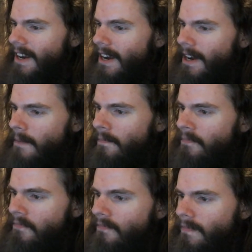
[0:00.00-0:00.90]
um,
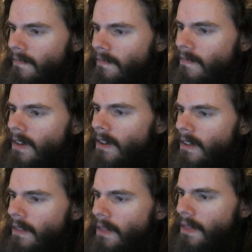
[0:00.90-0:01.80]

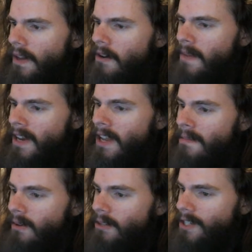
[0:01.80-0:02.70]
there are many
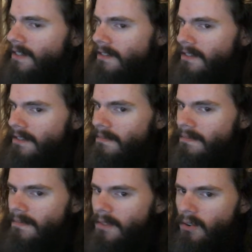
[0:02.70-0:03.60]
emotions
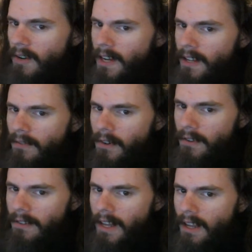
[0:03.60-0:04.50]
Ukraine's
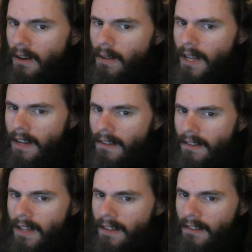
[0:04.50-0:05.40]
First Lady Olena
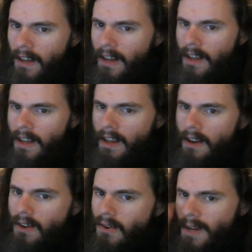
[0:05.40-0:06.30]
Zelenska,
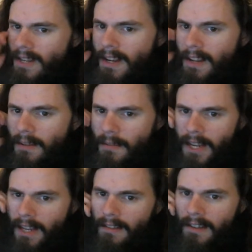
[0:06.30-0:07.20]
who attended the
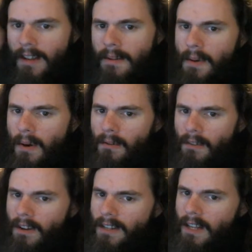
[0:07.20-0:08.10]
meeting, said in a post
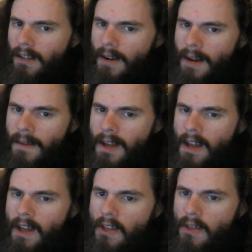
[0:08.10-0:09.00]
on Telegram
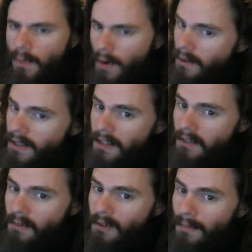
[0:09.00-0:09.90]
The road to this
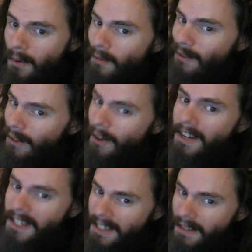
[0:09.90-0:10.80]
movement was long
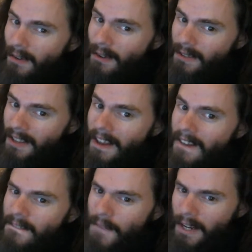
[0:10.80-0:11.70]
and difficult.
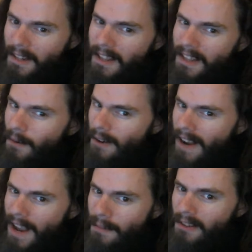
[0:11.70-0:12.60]
Finally, they were
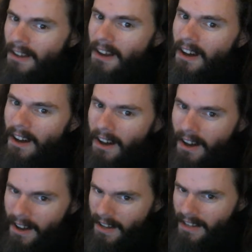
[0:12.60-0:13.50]
able to
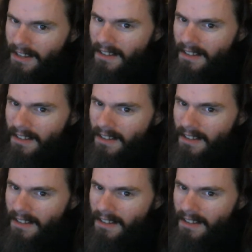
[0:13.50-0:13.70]
hug.